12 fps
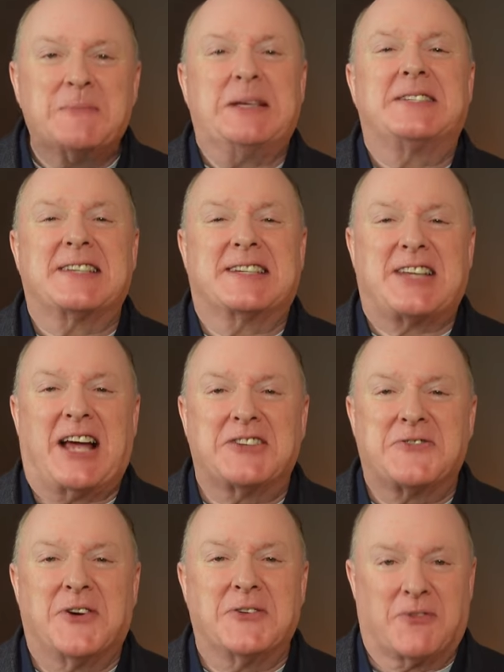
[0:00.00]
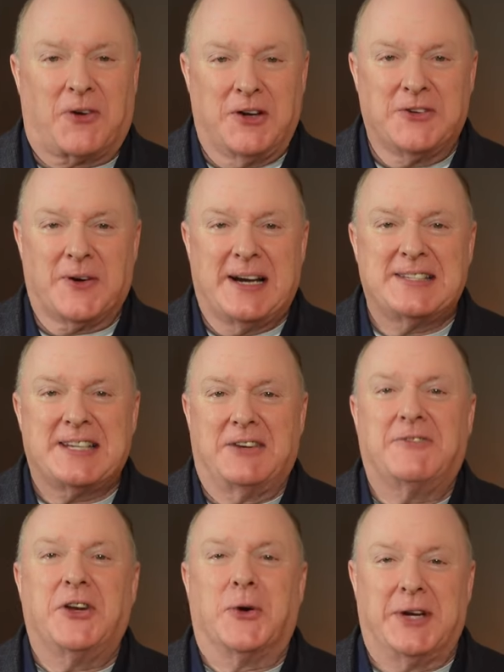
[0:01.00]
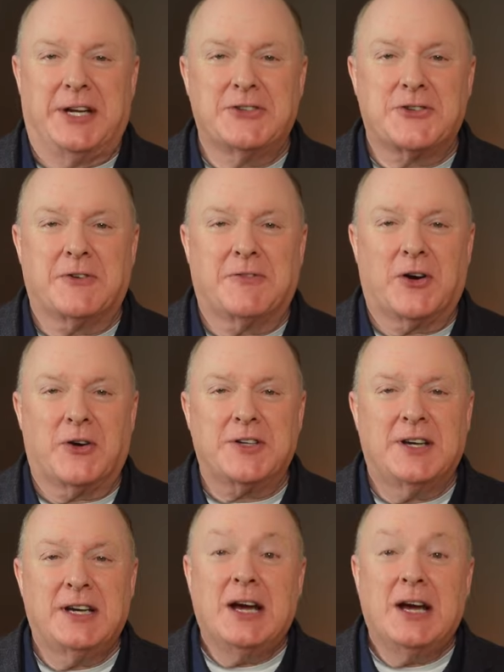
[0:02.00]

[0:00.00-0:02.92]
be successful in fundraising if you're an introvert?